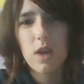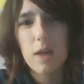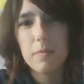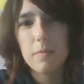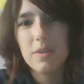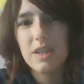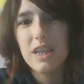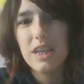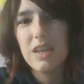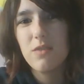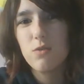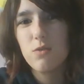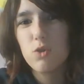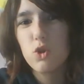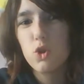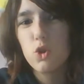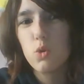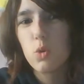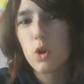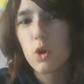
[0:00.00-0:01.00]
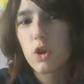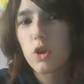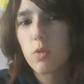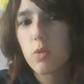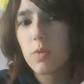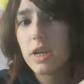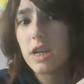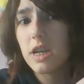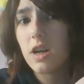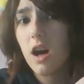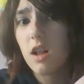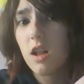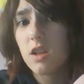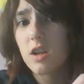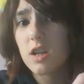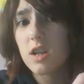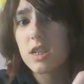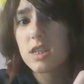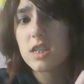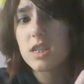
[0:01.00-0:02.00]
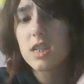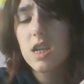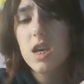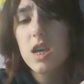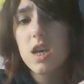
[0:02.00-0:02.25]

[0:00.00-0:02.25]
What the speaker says: I believe, $2 or $3.